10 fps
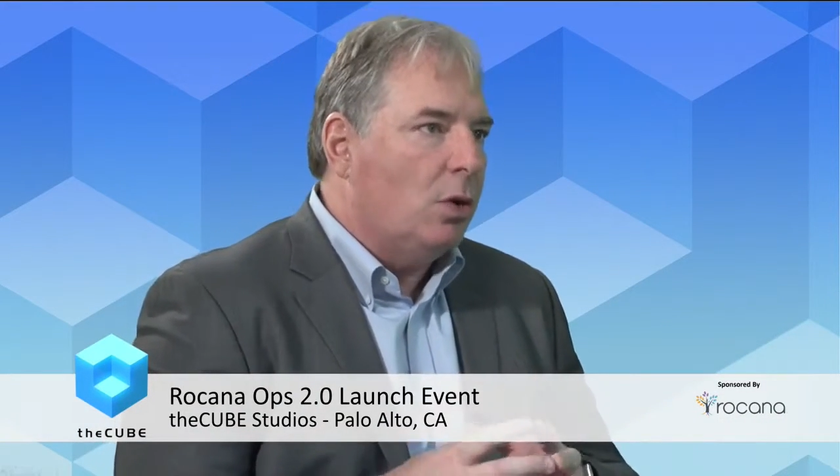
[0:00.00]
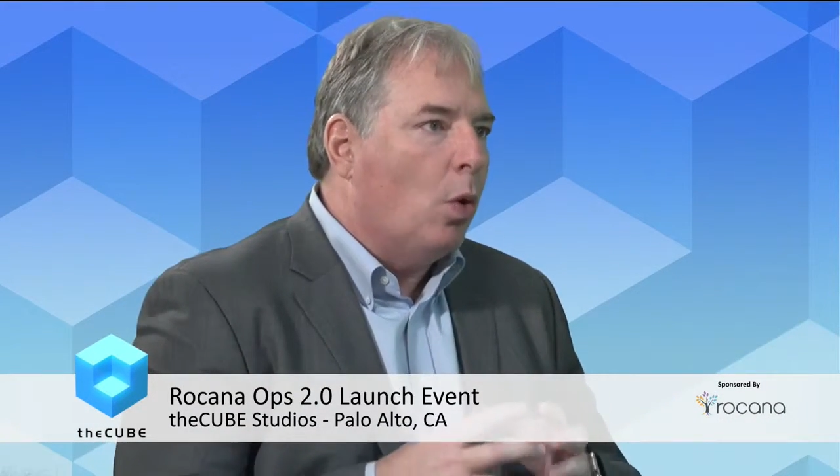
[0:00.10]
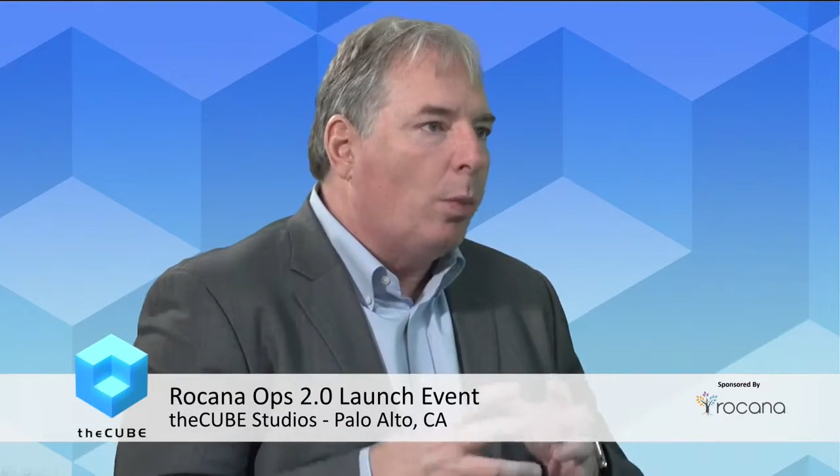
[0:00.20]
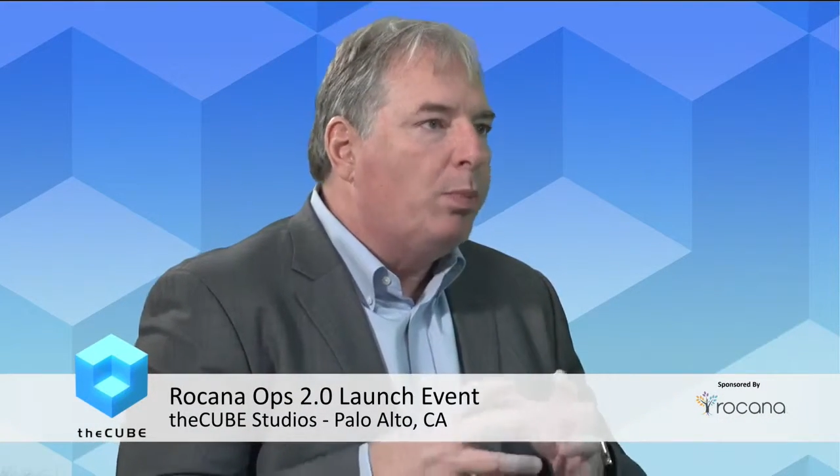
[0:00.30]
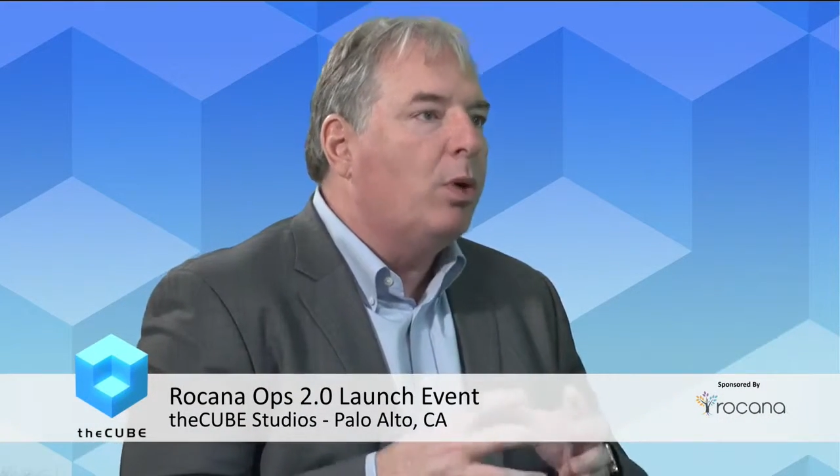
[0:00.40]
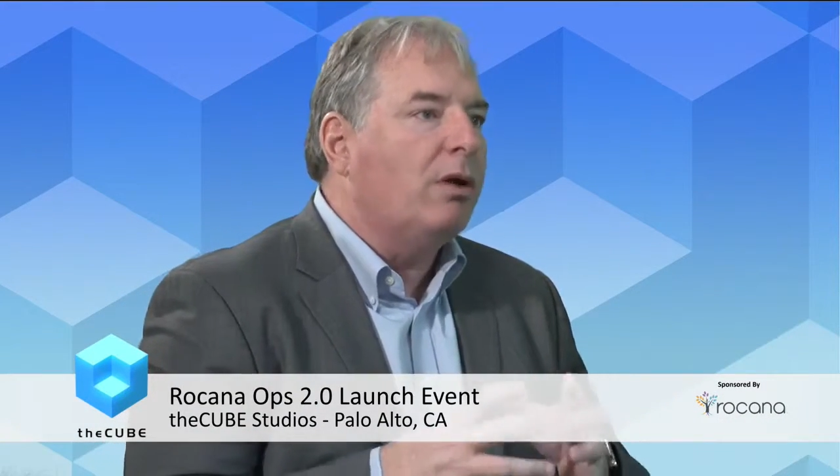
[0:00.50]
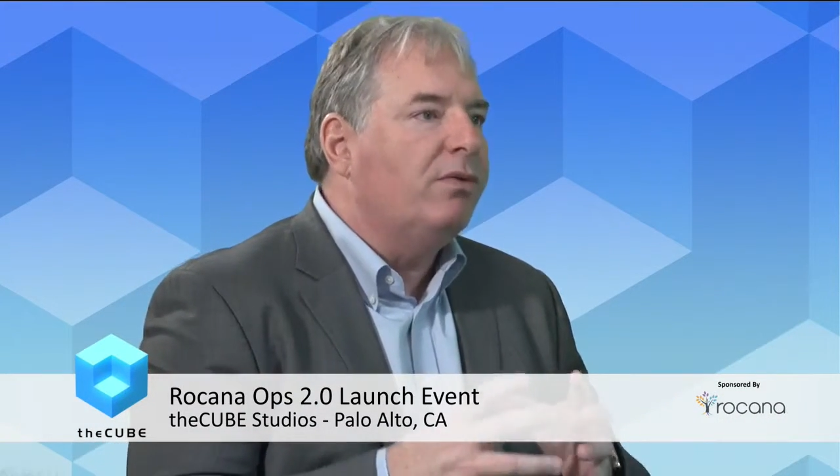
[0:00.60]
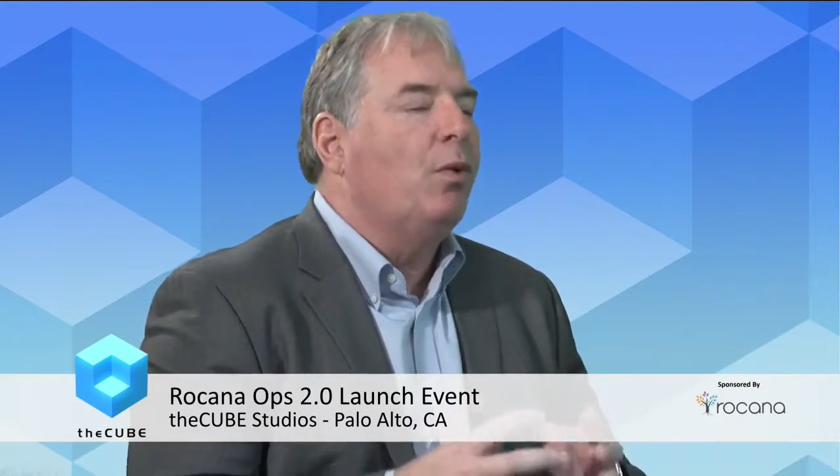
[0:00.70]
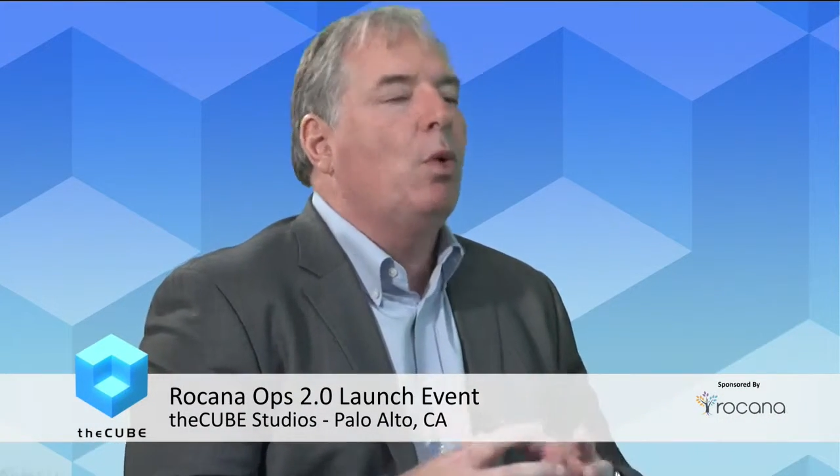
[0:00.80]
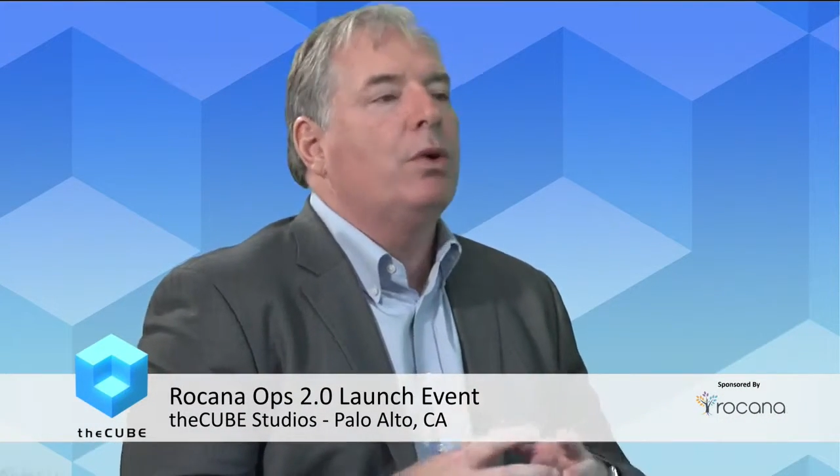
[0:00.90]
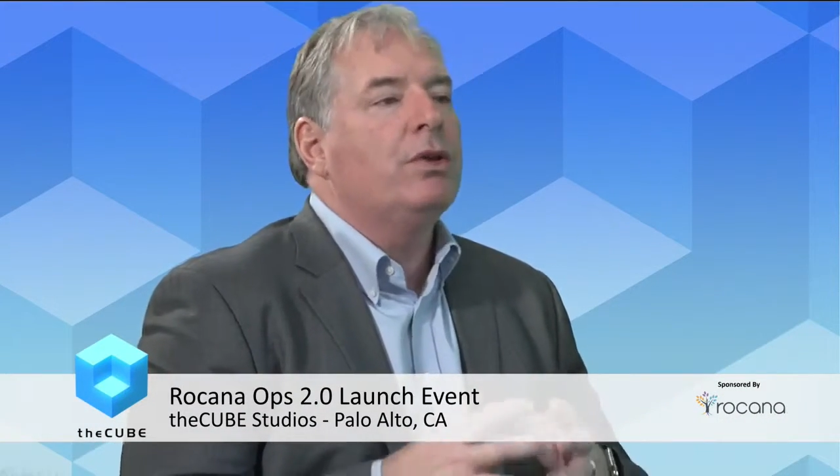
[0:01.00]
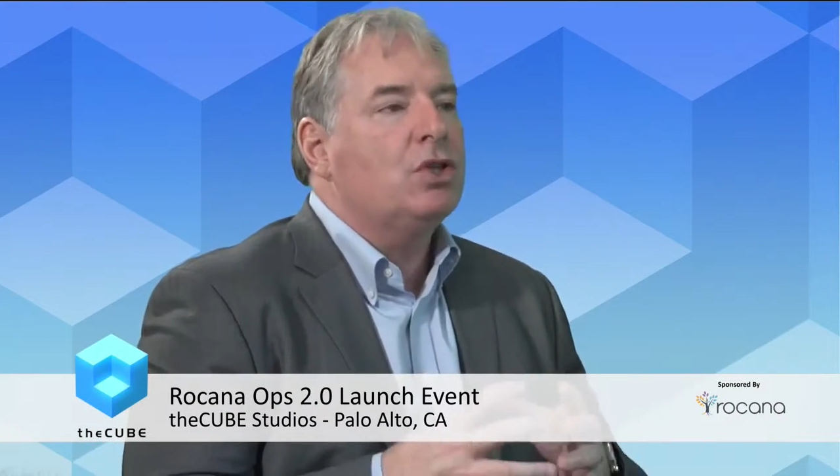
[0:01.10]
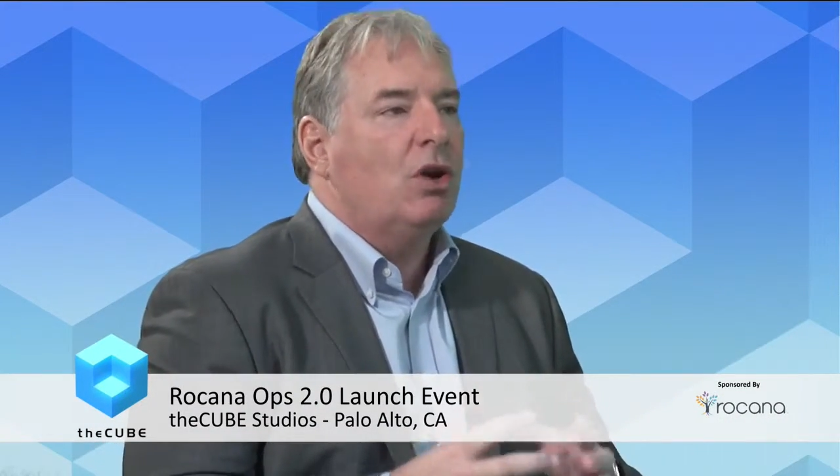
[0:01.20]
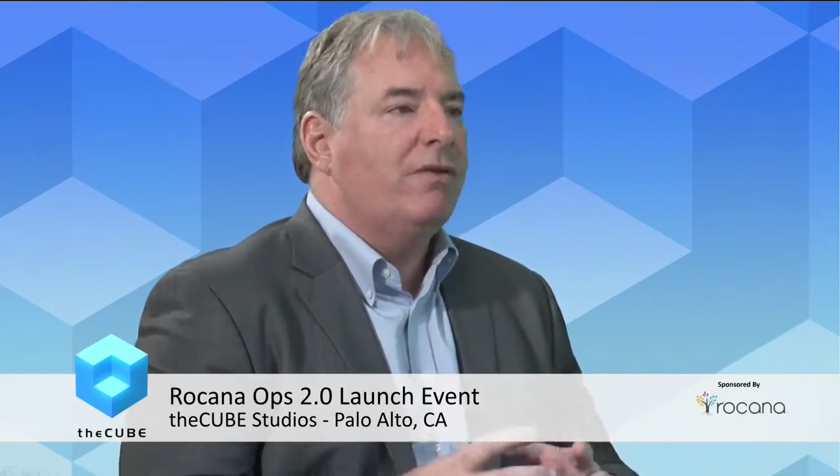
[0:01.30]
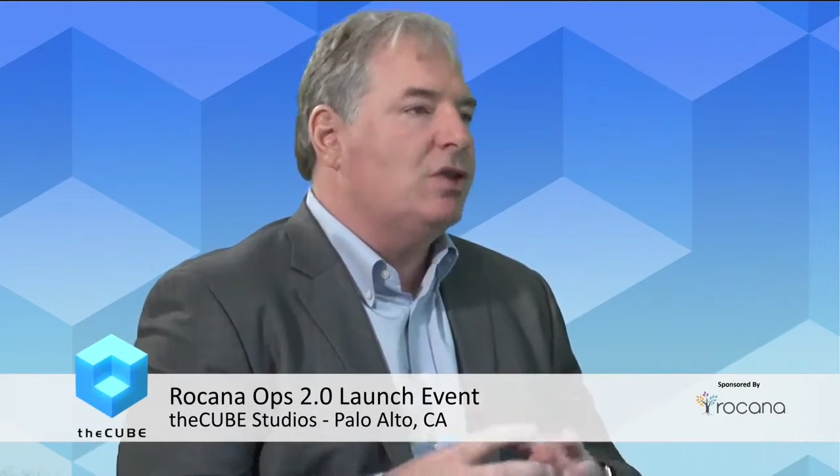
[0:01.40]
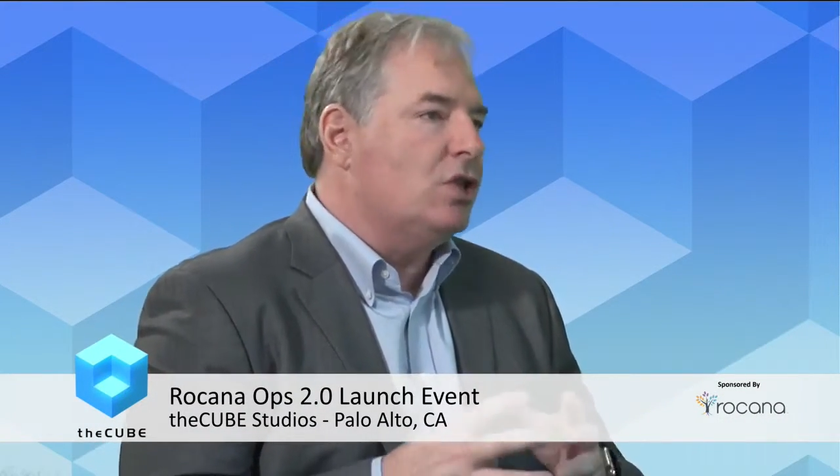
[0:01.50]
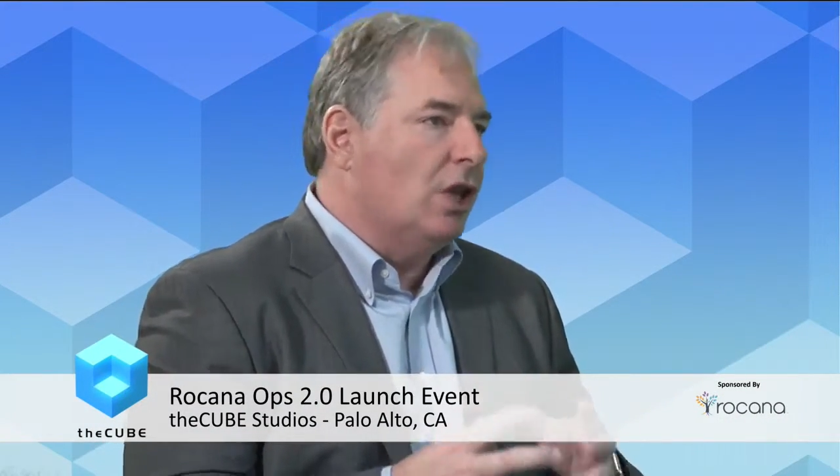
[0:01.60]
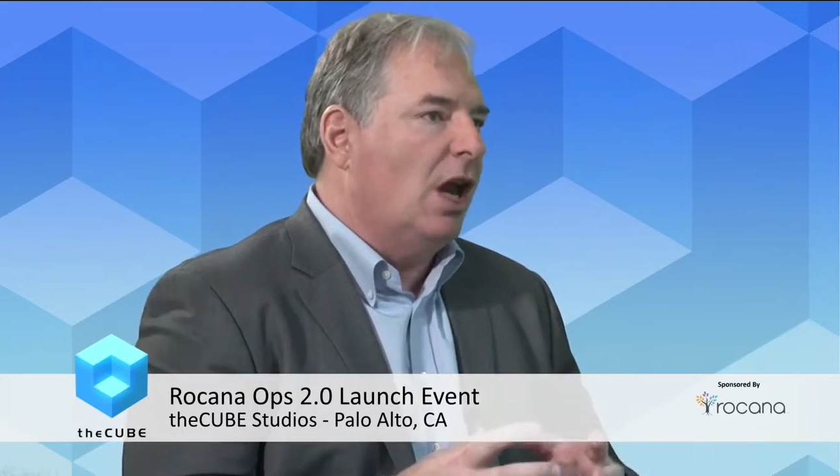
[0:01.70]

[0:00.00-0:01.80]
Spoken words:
or putting forward the services and the